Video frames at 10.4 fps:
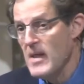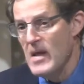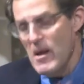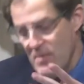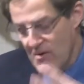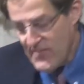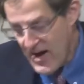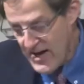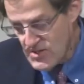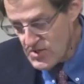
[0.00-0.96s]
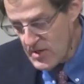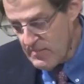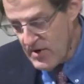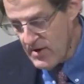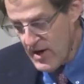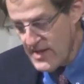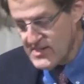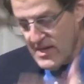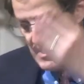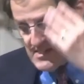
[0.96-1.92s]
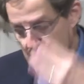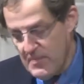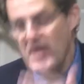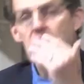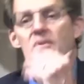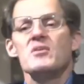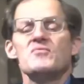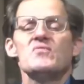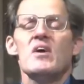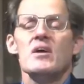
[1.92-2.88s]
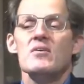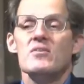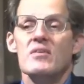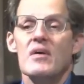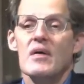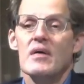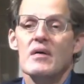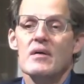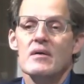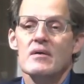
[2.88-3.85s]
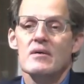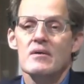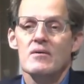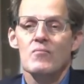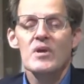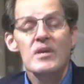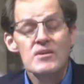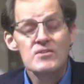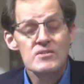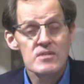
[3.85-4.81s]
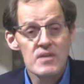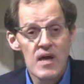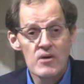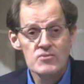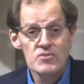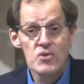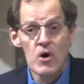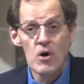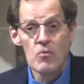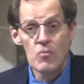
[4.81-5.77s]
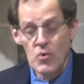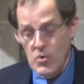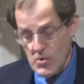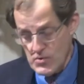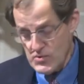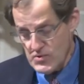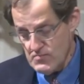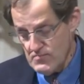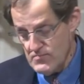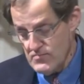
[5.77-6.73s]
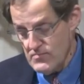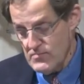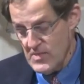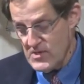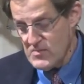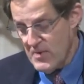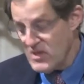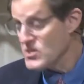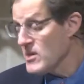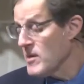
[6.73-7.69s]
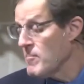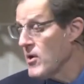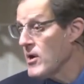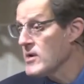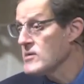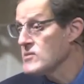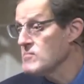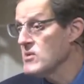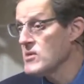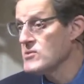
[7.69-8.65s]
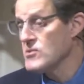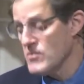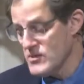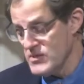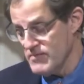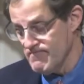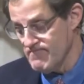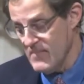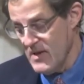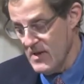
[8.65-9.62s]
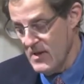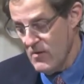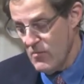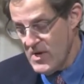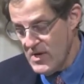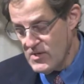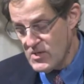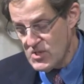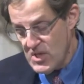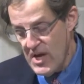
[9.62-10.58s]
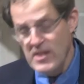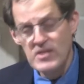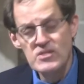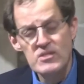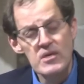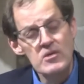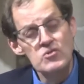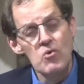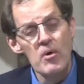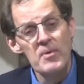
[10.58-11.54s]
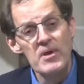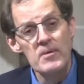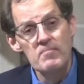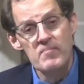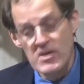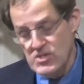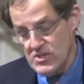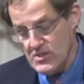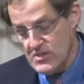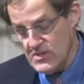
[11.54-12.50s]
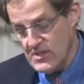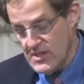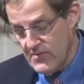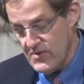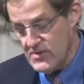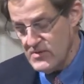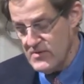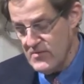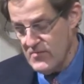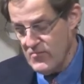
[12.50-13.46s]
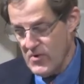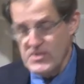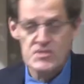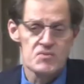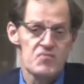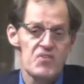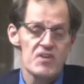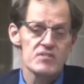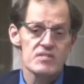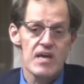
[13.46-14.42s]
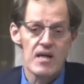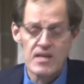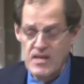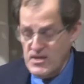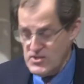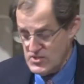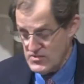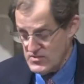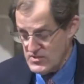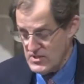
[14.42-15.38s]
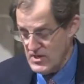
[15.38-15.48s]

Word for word: But if I stood up here and I said, As a people of faith, we need to denounce all wars, especially America's militarism we need to challenge the exorbitant budgets given for defense allocations.